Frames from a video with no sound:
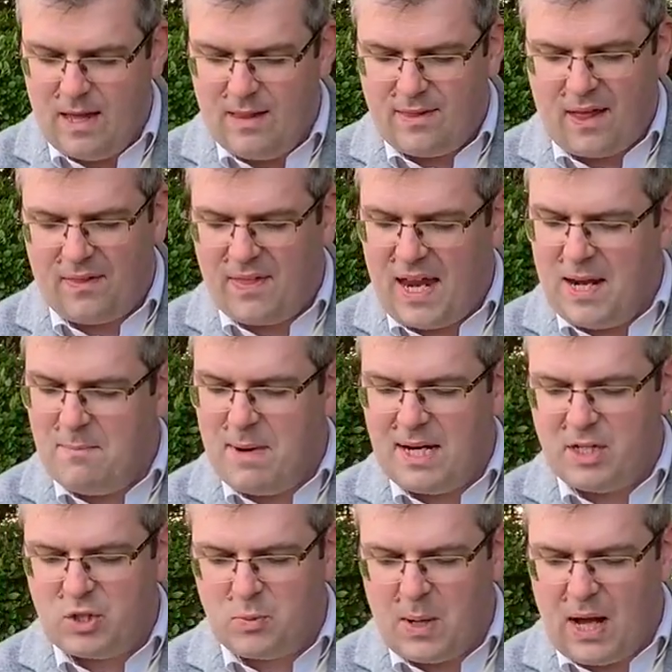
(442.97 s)
that they
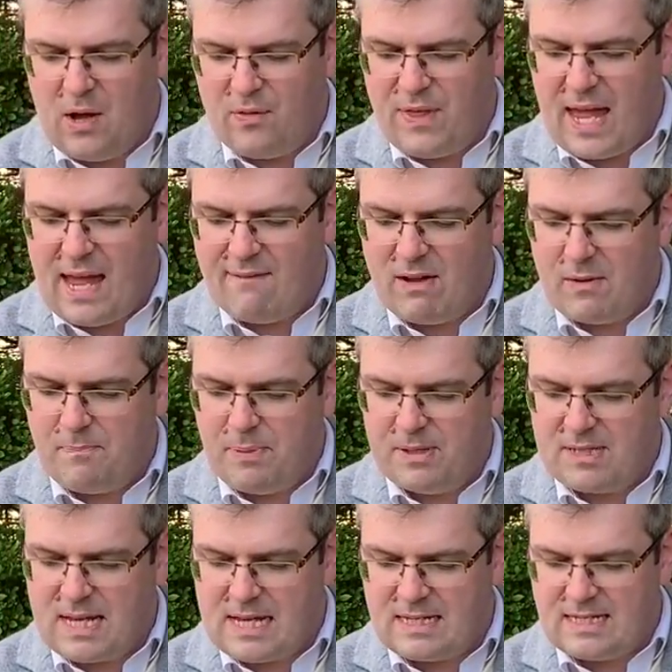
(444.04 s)
may dwell there and
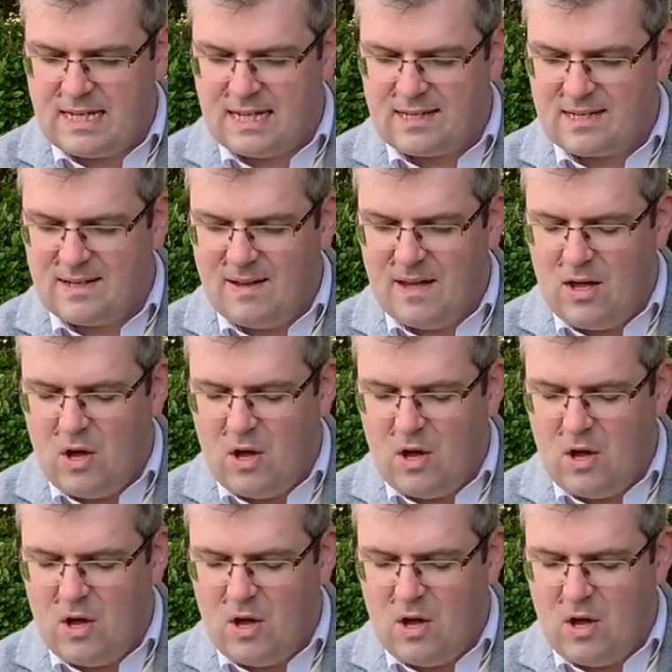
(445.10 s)
possess it.